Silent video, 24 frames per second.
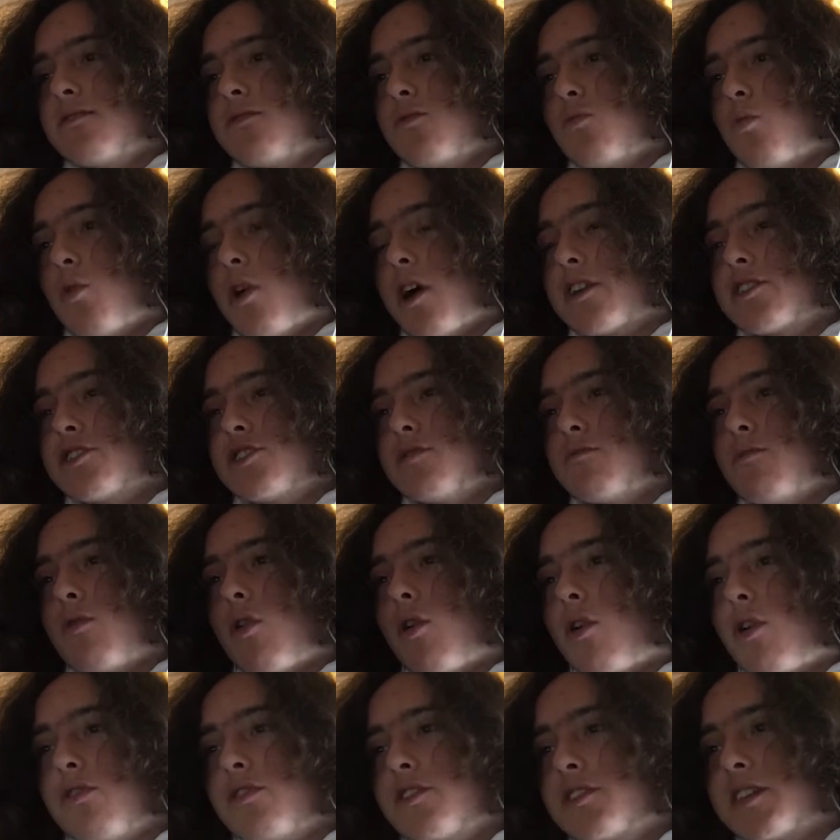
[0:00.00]
watched him
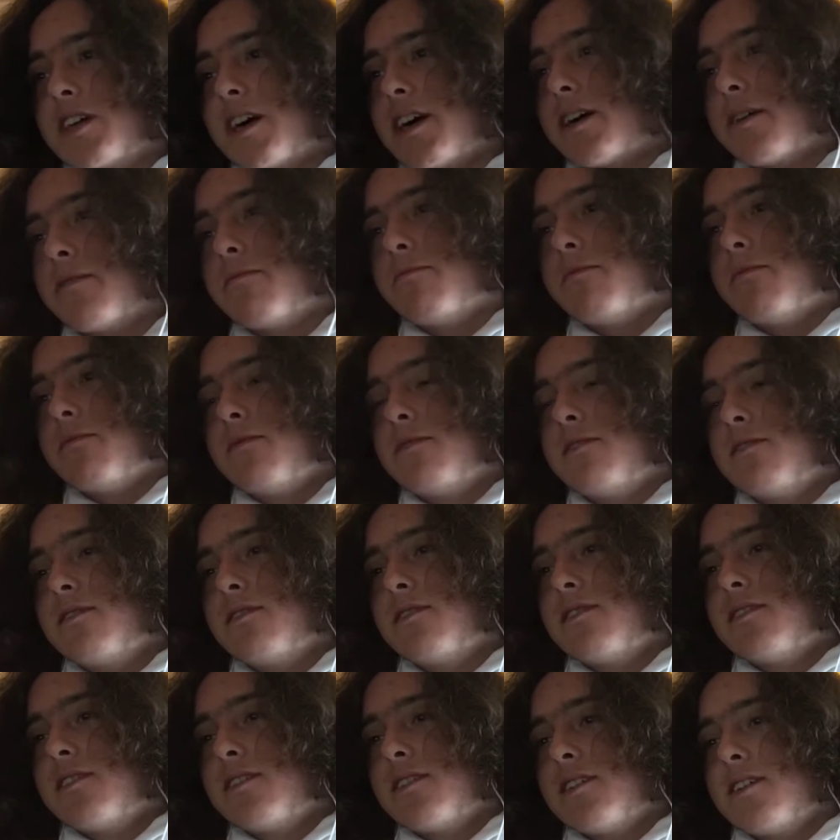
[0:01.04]
all the time.
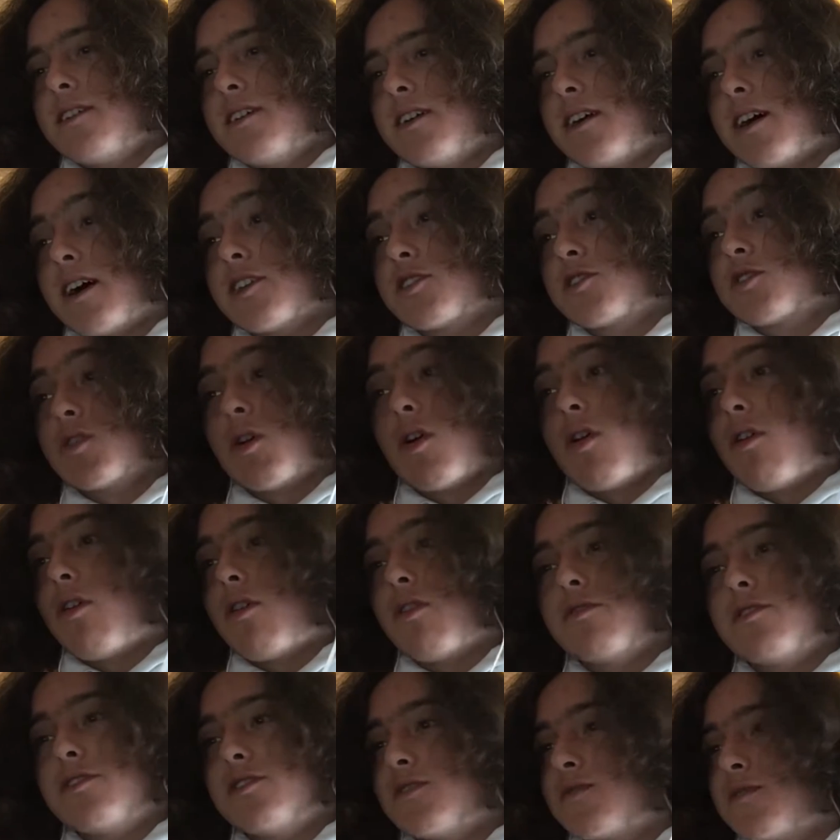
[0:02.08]
And I saw all
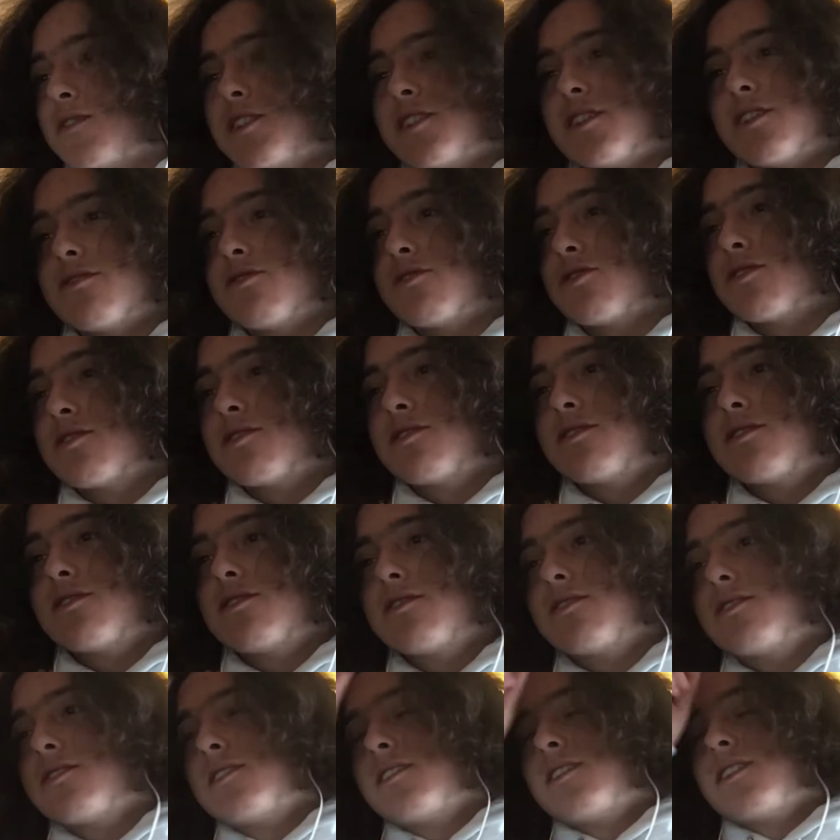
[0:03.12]
these videos.
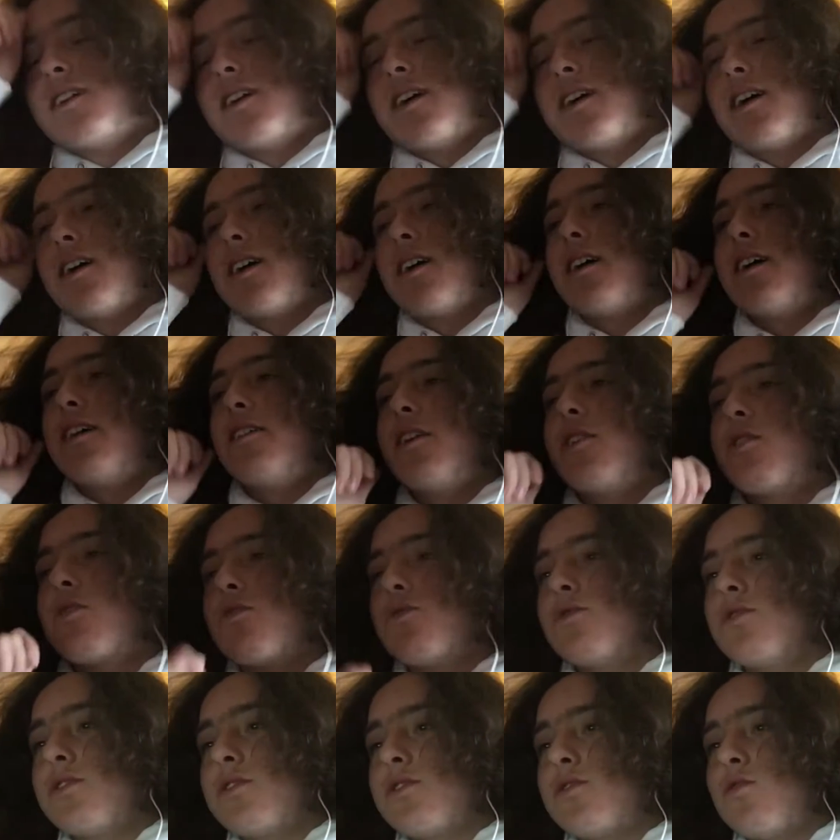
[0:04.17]
And they were
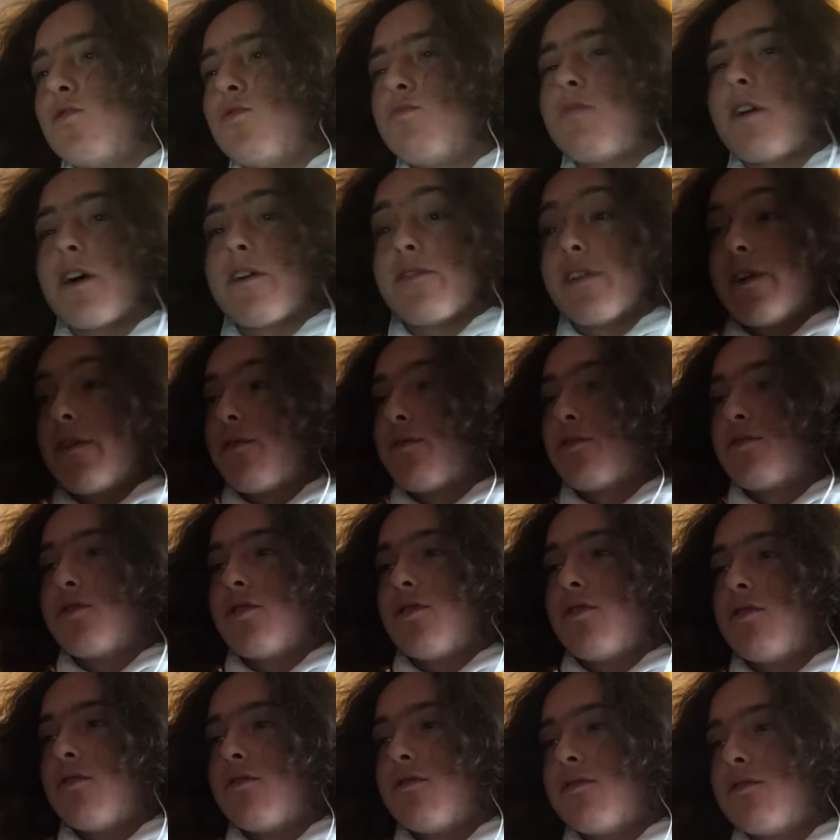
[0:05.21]
really cool. My favorite though.